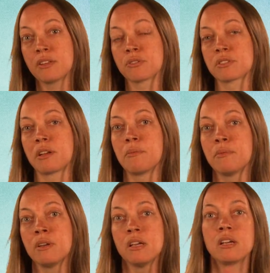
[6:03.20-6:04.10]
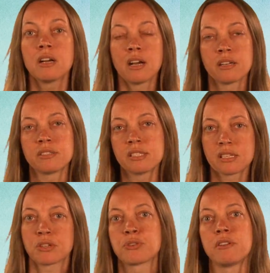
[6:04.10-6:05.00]
There's some uh,
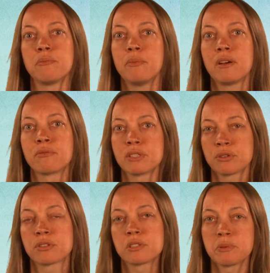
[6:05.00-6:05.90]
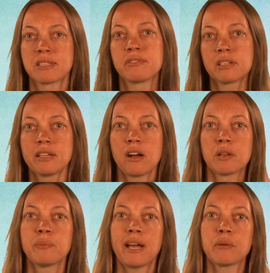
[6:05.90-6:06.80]
discussion of, of, research specifically
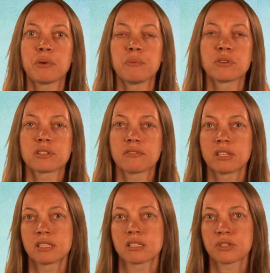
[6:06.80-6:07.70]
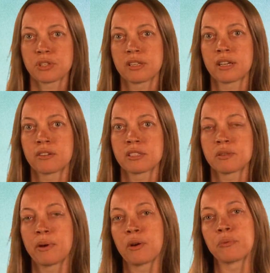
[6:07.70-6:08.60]
on BAT, but most of the discussion there is
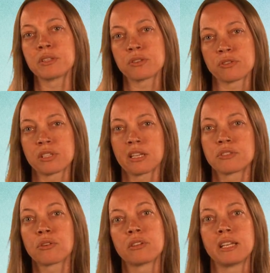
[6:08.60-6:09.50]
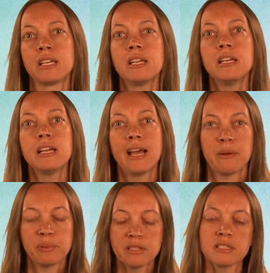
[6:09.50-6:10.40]
about research that has already
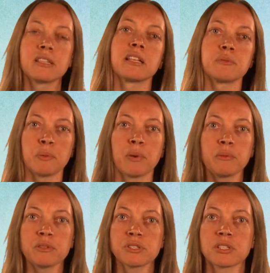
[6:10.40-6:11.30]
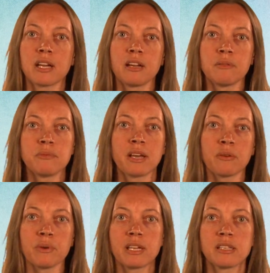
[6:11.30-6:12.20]
happened, that has been published, um,
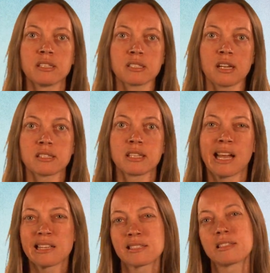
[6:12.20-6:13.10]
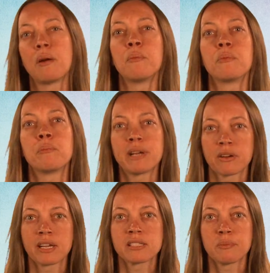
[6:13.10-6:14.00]
that we can discuss that has some
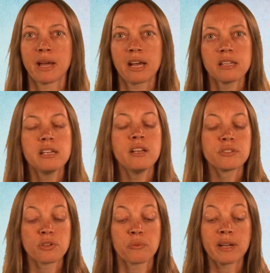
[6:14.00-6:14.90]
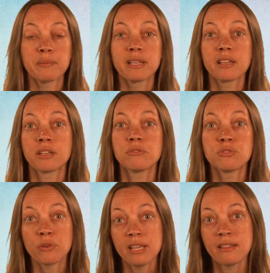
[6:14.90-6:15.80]
bearing to BAT. So I recommend that you
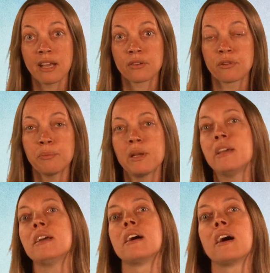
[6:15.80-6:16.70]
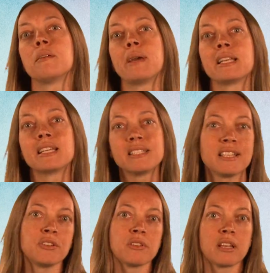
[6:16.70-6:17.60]
join that group um, and
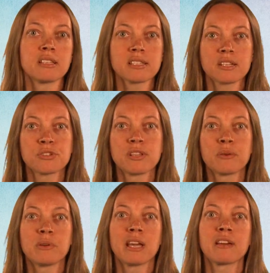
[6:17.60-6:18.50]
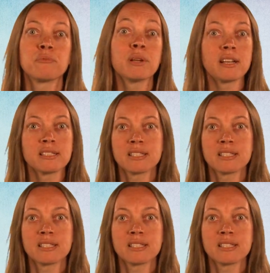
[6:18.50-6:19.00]
continue the discussion that we have begun